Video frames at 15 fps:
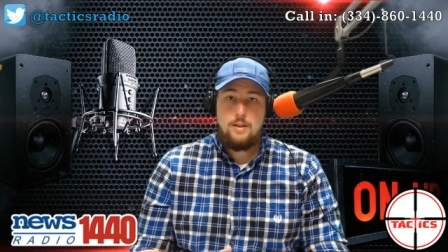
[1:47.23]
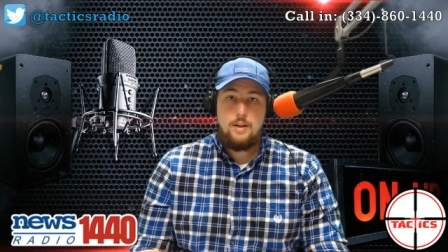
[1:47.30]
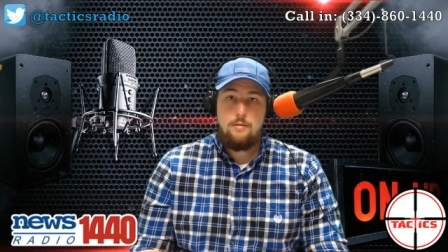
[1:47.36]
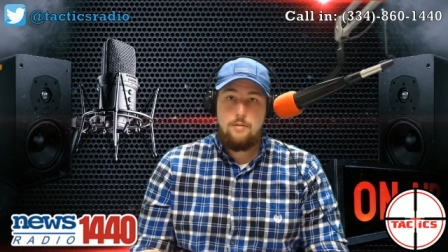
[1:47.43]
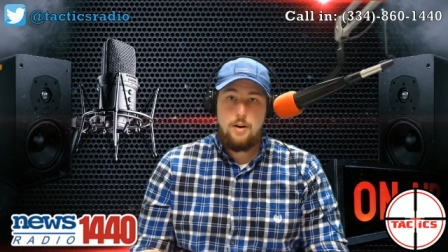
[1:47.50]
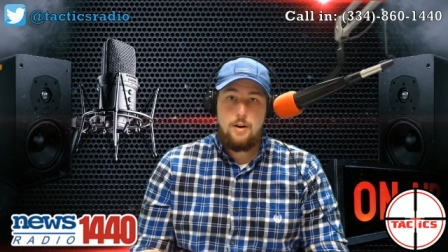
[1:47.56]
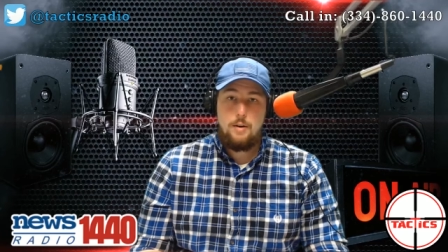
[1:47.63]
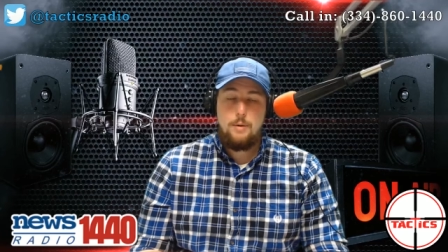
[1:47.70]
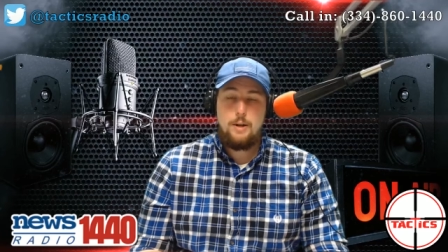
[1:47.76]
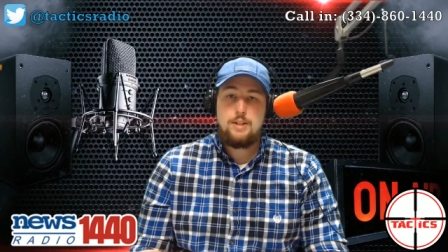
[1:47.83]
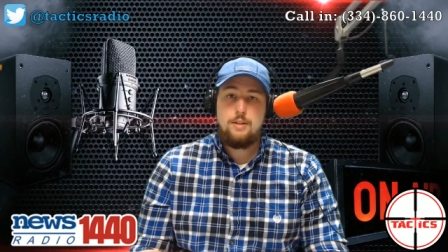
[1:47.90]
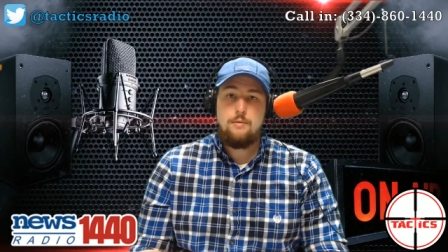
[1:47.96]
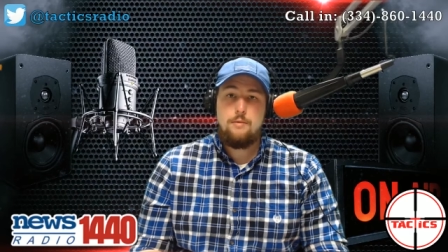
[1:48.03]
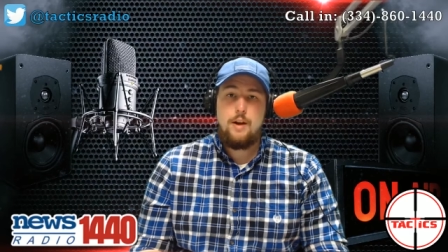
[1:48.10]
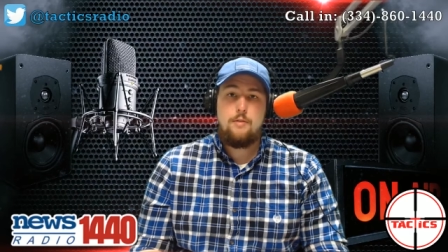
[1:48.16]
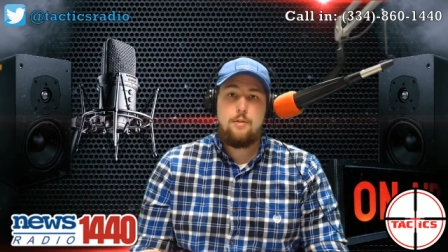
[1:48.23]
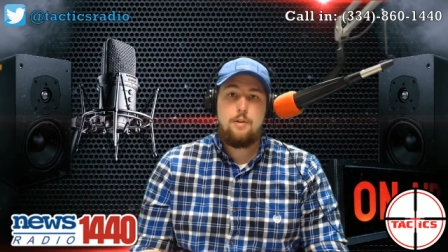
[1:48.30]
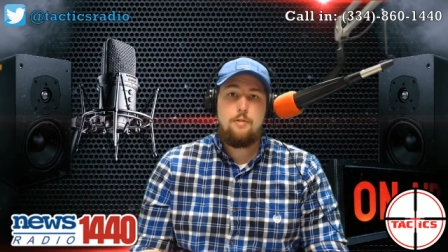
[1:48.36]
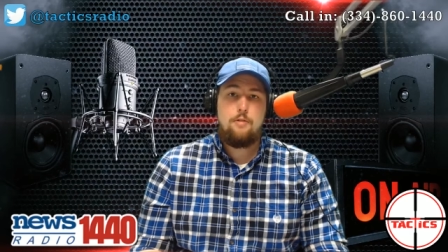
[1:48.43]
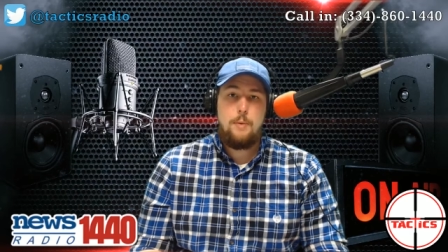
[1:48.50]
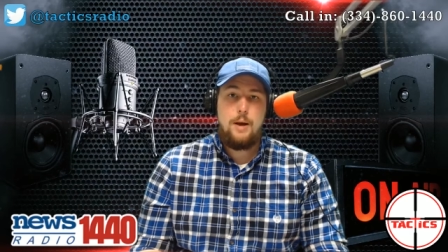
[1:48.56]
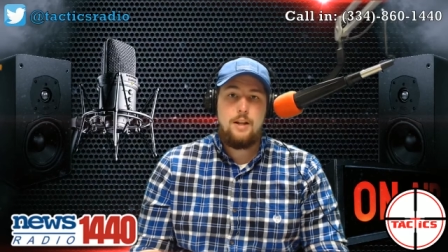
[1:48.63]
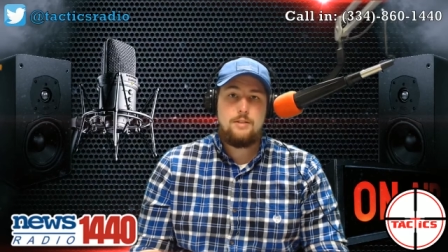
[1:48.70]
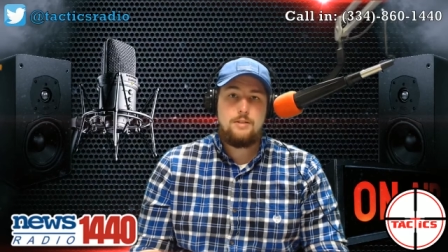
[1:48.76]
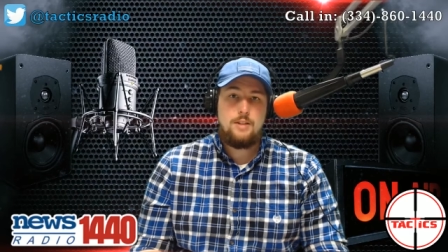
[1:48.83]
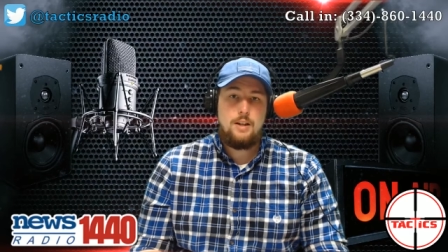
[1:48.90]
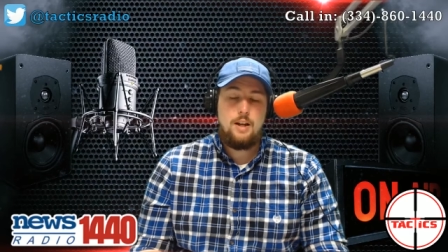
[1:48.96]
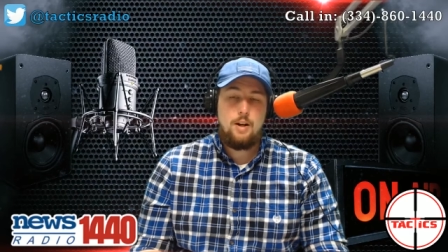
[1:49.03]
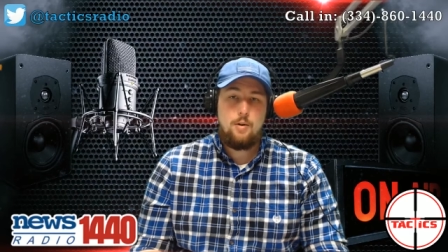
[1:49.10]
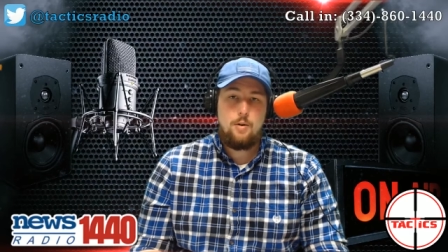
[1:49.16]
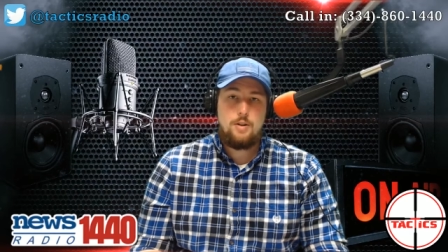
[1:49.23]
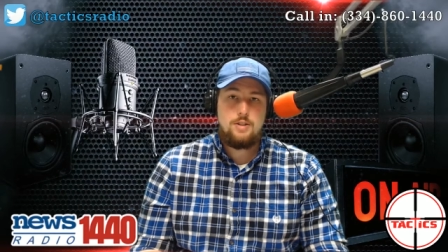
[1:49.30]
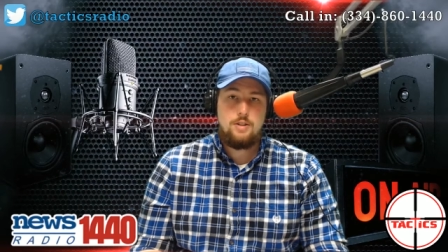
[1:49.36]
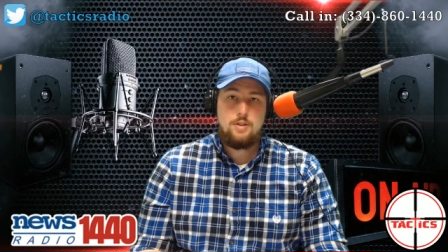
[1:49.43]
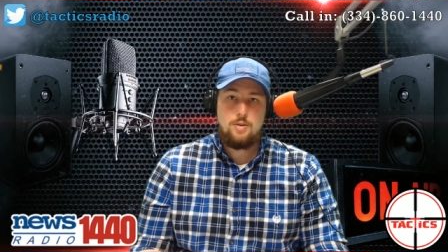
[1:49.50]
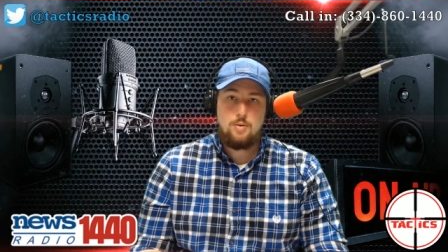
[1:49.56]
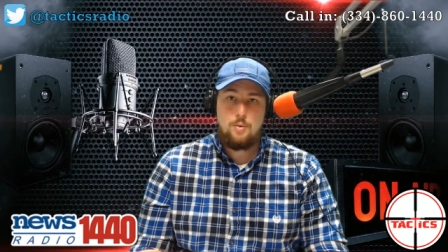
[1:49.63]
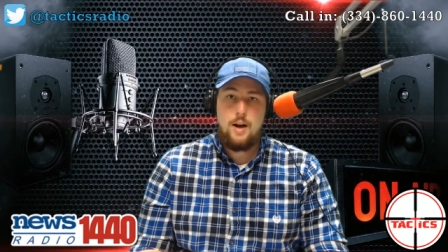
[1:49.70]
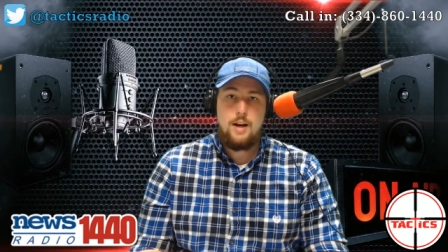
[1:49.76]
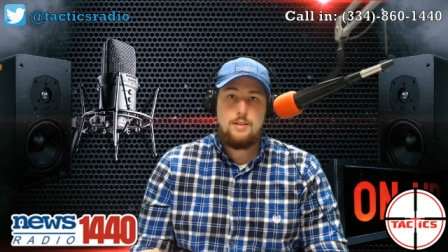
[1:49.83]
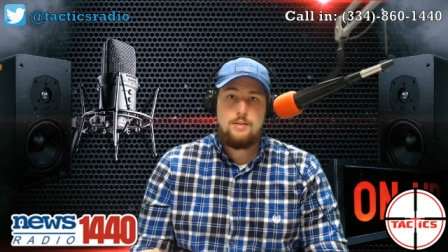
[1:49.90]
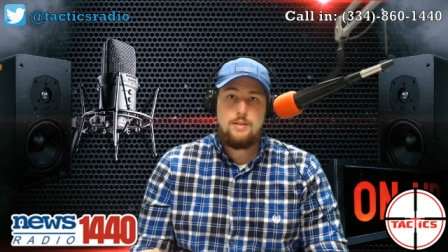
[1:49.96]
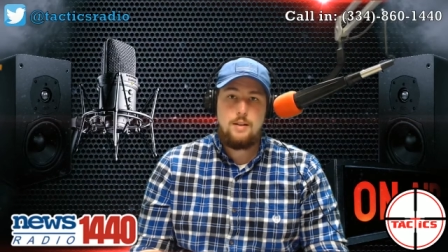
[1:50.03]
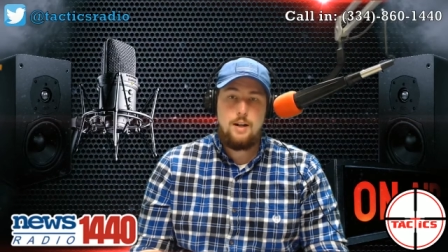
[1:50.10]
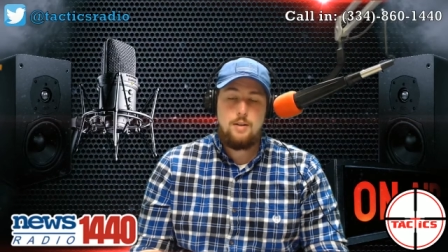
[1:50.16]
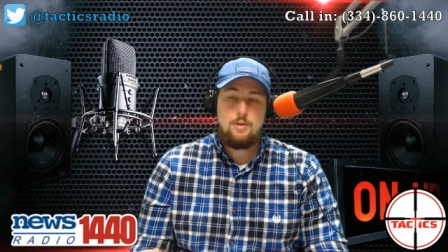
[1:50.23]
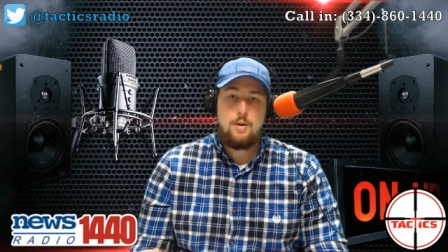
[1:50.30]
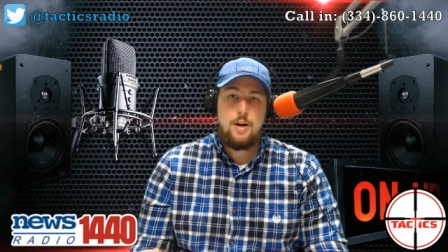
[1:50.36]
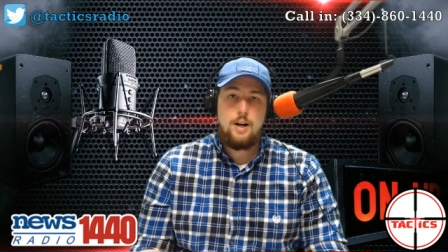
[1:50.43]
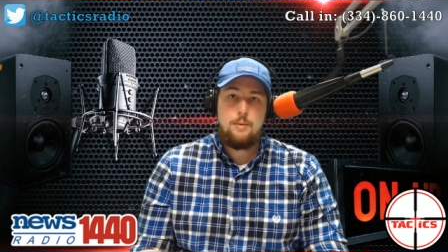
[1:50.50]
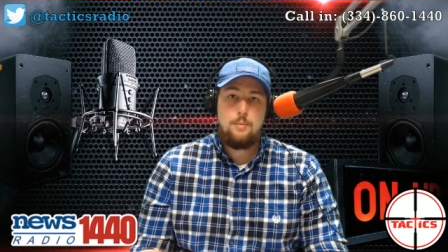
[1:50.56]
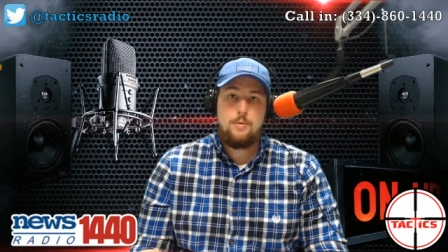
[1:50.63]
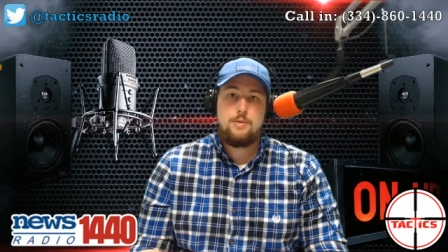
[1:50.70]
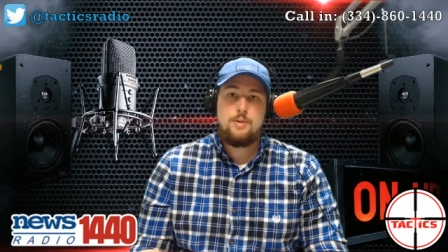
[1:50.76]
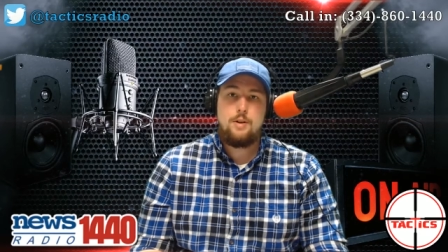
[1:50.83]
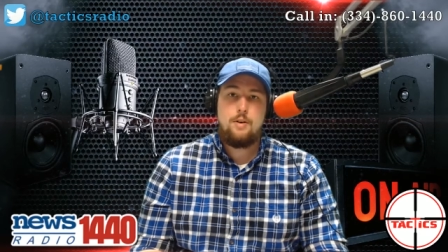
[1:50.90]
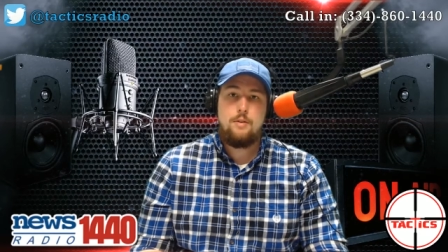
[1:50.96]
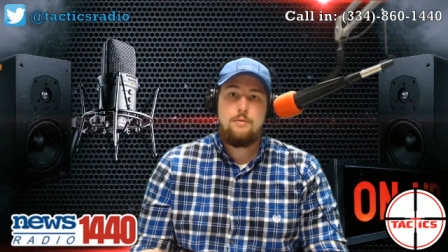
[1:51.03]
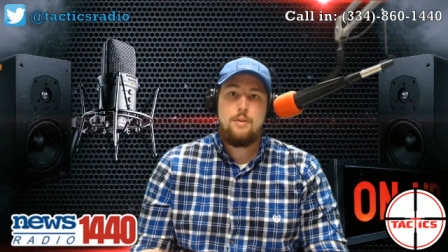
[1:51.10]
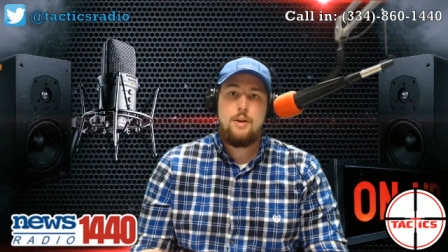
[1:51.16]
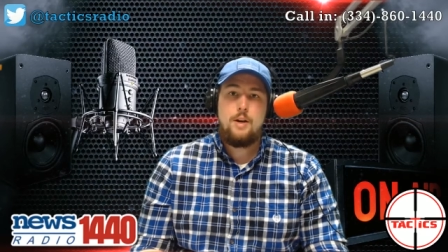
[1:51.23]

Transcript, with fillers: very much in favor of Palestinian Christians' rights and, and trying to preserve